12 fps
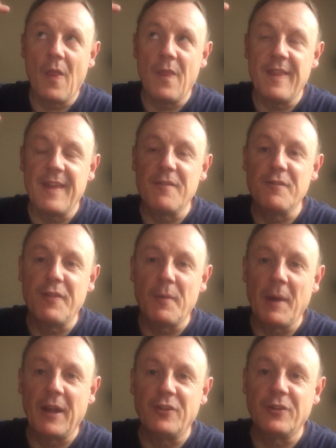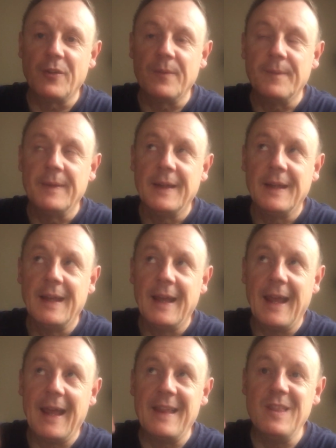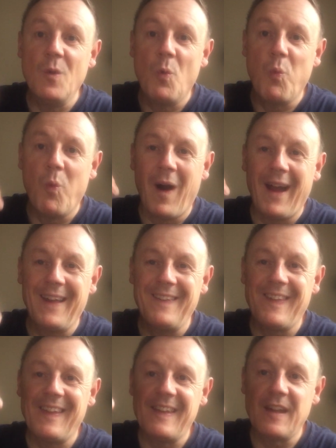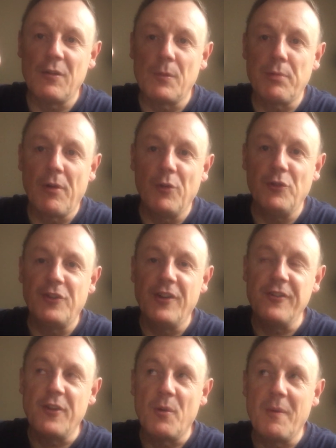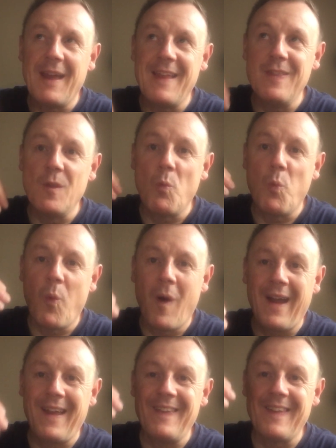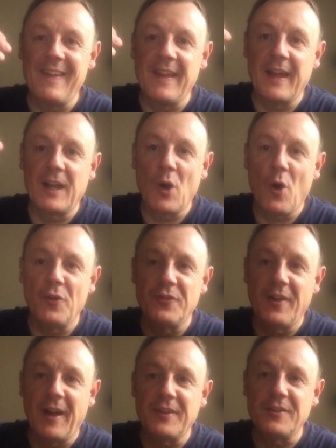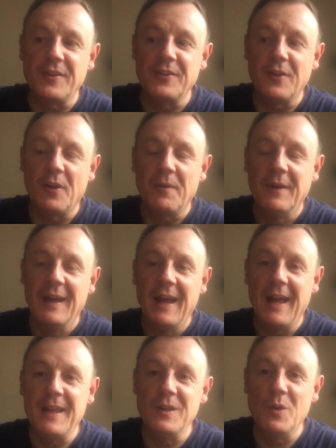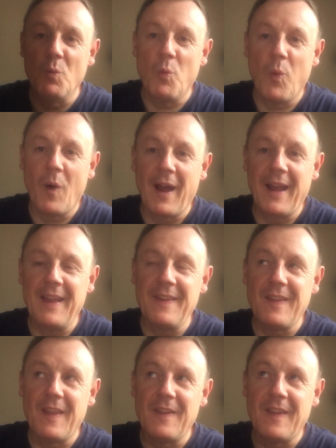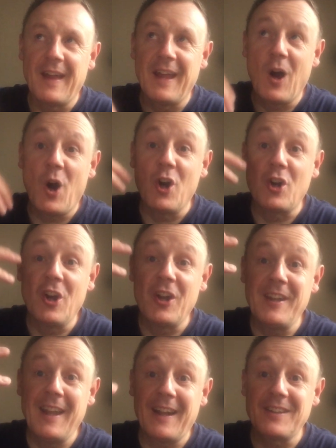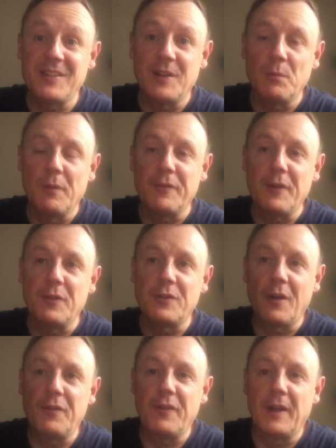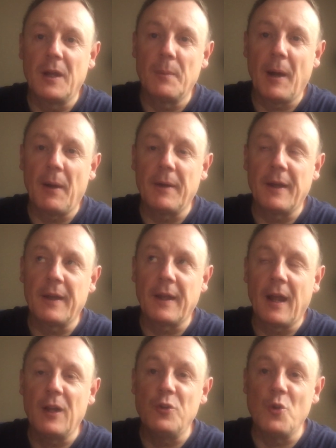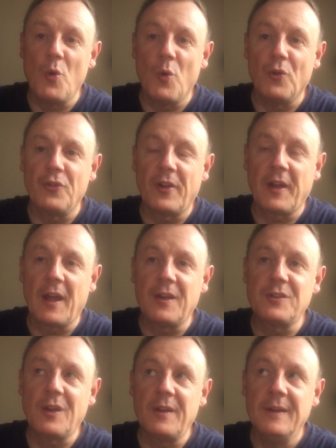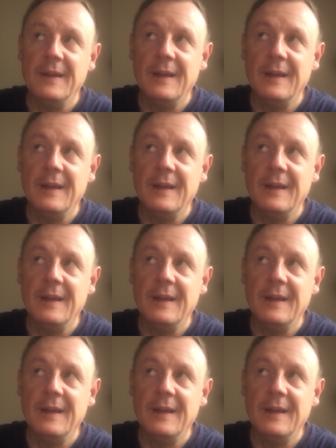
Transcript: the information in the way that they're approaching you, in the way that they're contacting you, in the way that they are connecting with you. So think about it, okay? Doors, okay? So